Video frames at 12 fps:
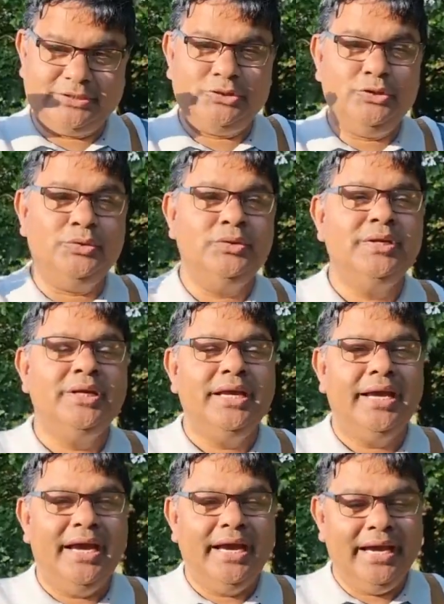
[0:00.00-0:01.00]
So
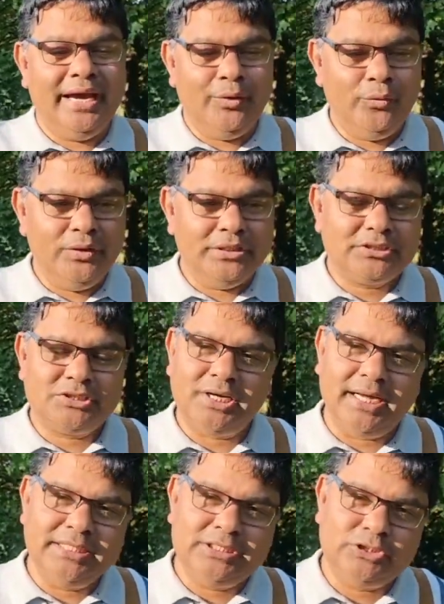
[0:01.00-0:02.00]
we
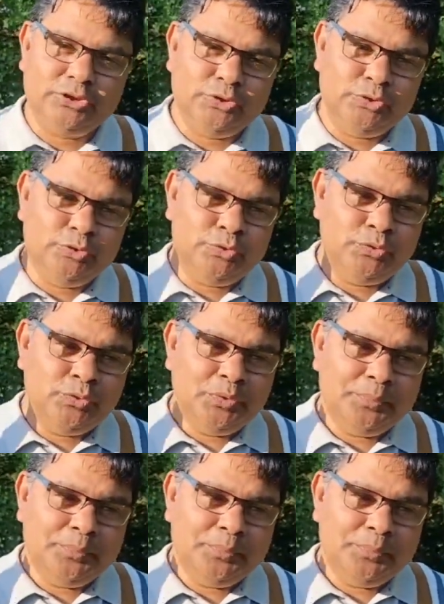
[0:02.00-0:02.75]
tried to